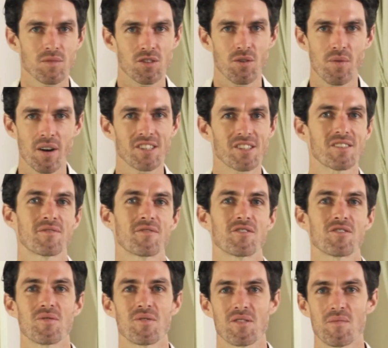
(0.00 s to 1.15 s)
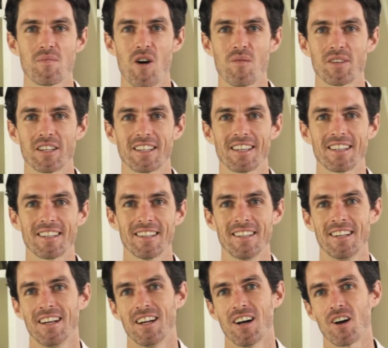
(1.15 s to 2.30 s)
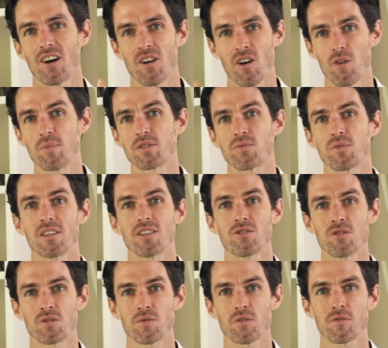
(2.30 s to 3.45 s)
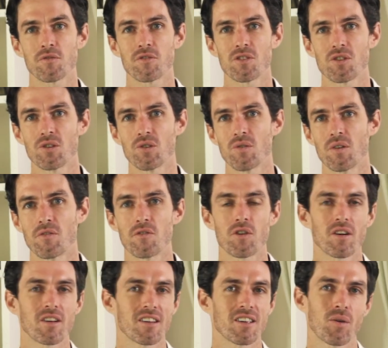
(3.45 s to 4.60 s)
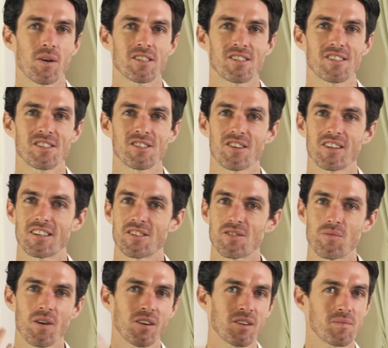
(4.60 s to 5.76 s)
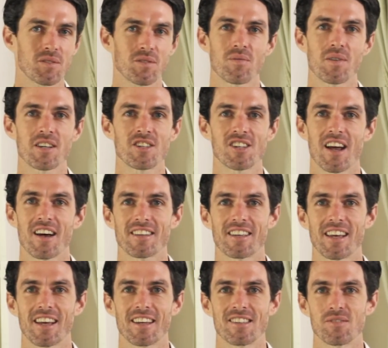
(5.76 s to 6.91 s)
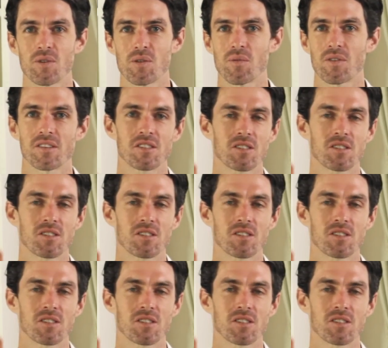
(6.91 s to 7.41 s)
direction for you at the moment, Gita. I hope it's really useful for you. If you've got any questions on it, you're welcome to reach out again. We want to